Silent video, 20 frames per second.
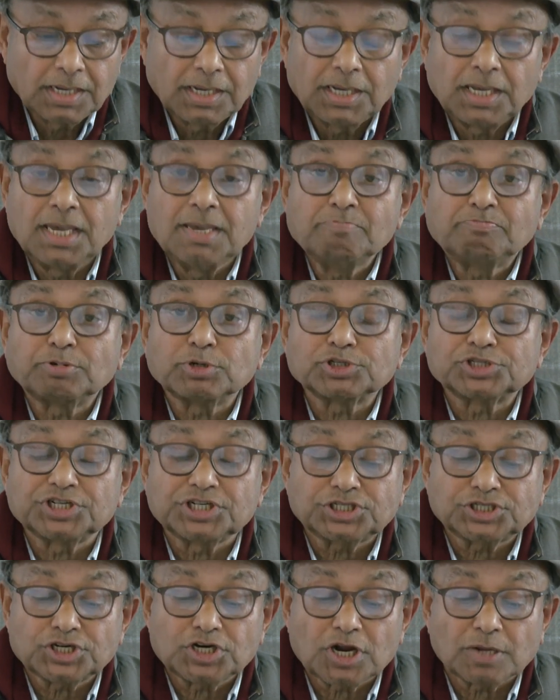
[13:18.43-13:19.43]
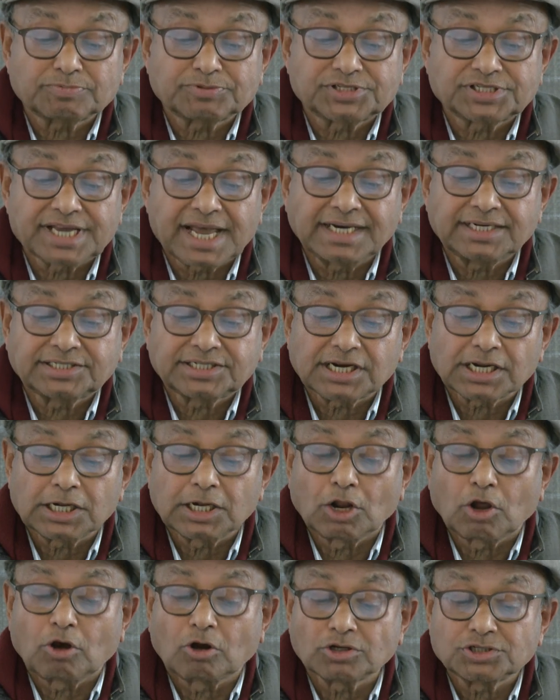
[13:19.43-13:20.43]
Imposition of central
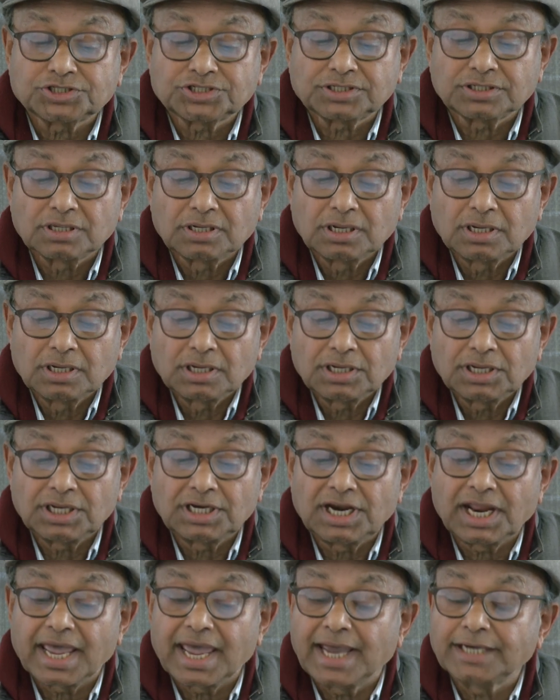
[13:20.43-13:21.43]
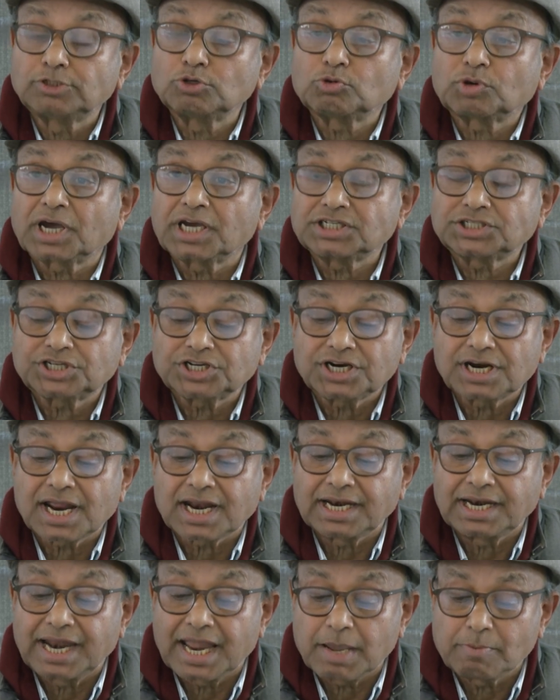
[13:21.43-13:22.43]
laws in education
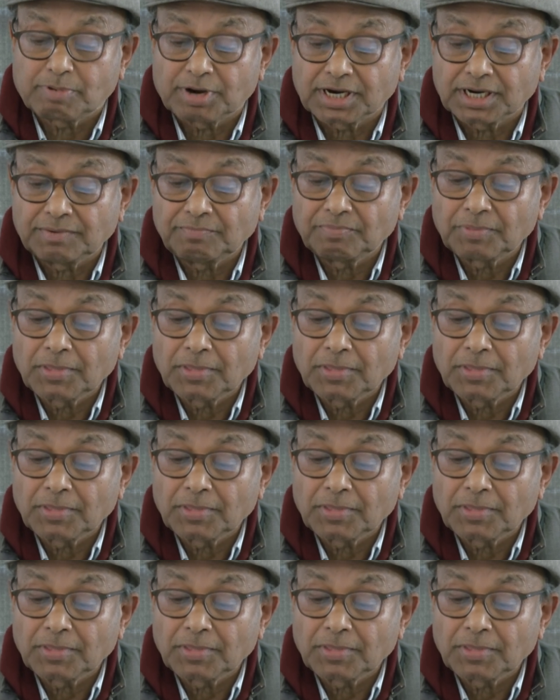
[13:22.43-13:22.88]
and labor